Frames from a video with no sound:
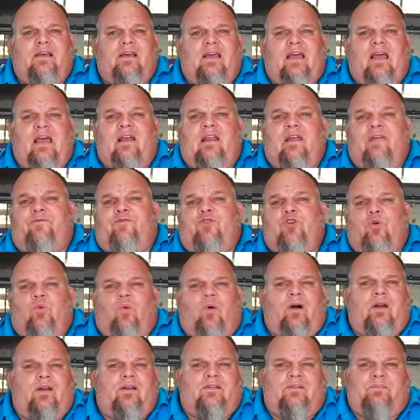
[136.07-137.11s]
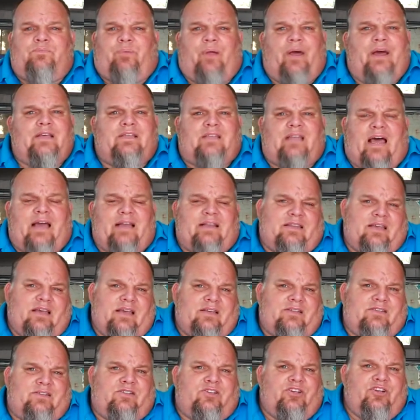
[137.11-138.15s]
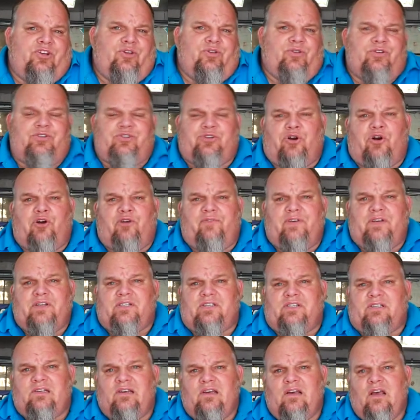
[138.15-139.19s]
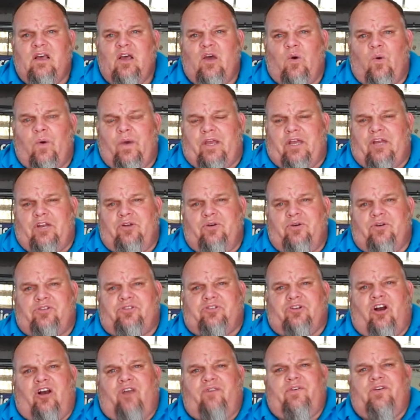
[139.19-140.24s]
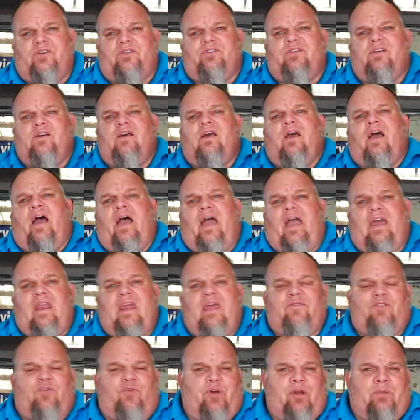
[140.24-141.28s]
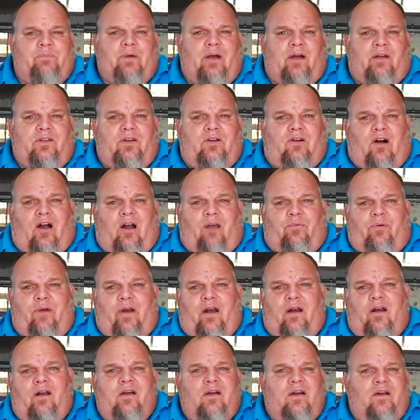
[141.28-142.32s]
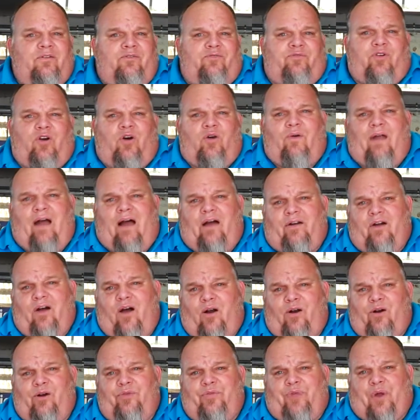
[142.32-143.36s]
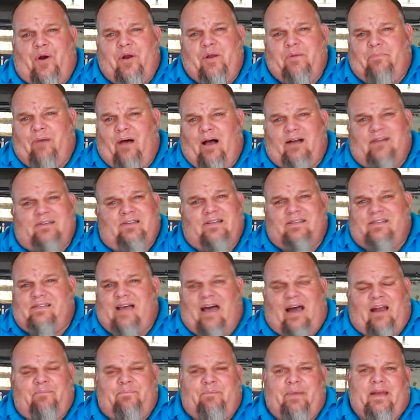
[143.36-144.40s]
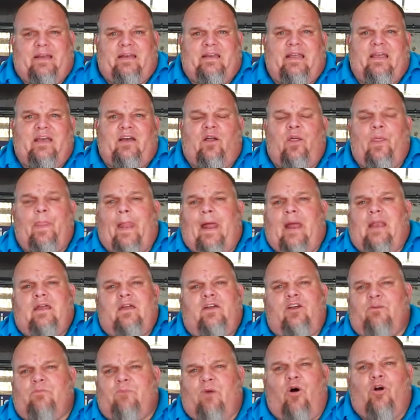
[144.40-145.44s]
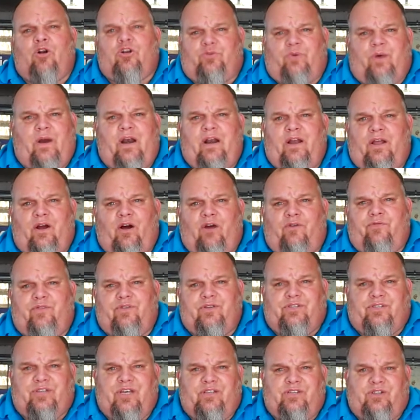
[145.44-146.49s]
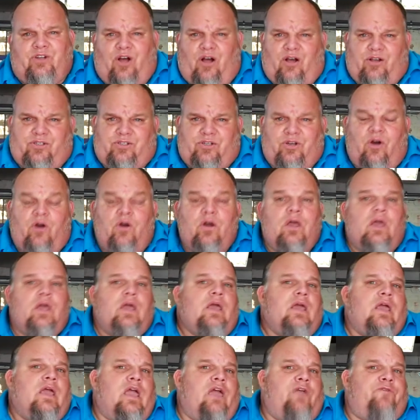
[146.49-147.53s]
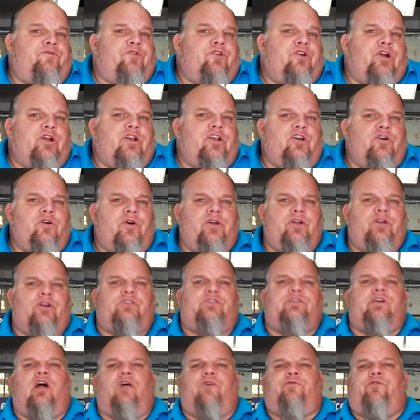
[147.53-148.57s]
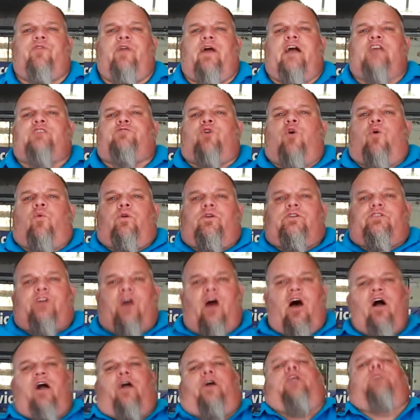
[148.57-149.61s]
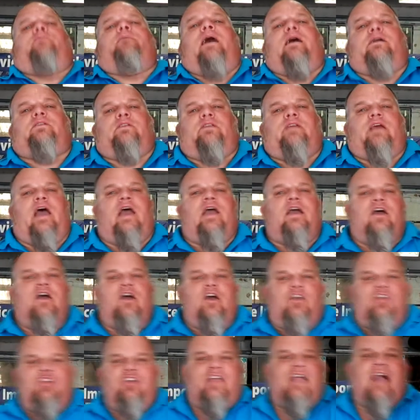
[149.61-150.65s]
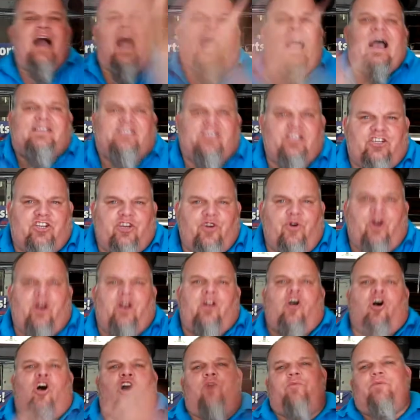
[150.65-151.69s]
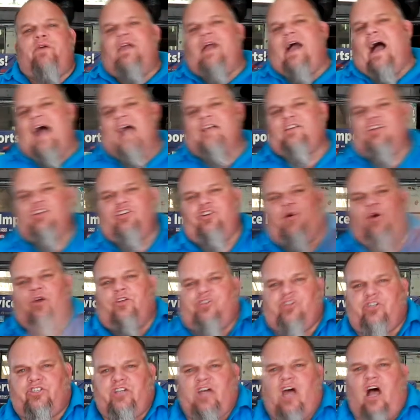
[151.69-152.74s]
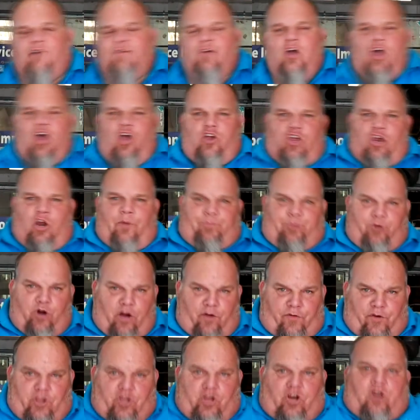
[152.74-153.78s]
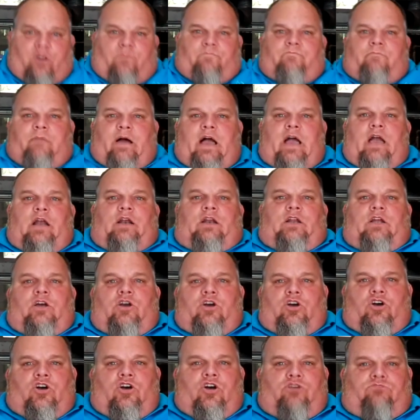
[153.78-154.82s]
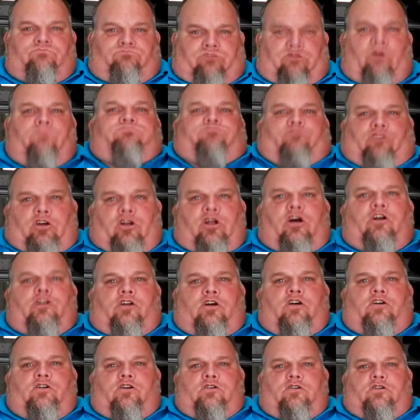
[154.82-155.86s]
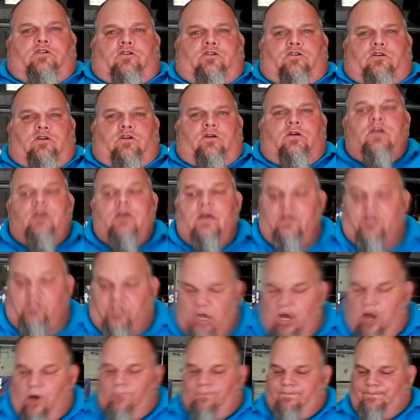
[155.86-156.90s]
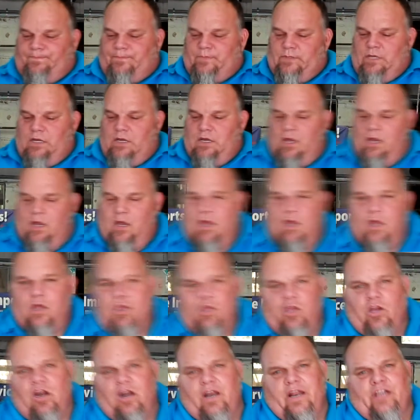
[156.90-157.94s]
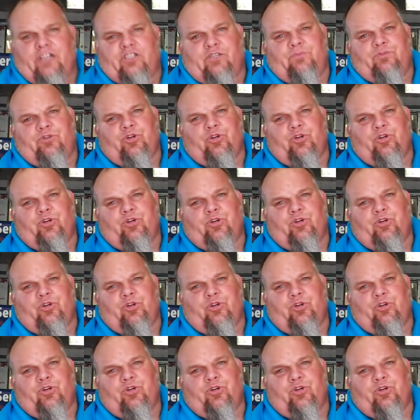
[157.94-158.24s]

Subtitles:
if you want a place like this to do the service, we can do the service and even rebuild the carburetor for around $130. It's not a big deal. And then your mower's ready to go for the season also. If you're a do-it-yourselfer, that's what we're talking about today. You guys that do it at home, you guys that do it yourself, you're proving your manlyhood. Dun-da-da-da. So, you're going to need some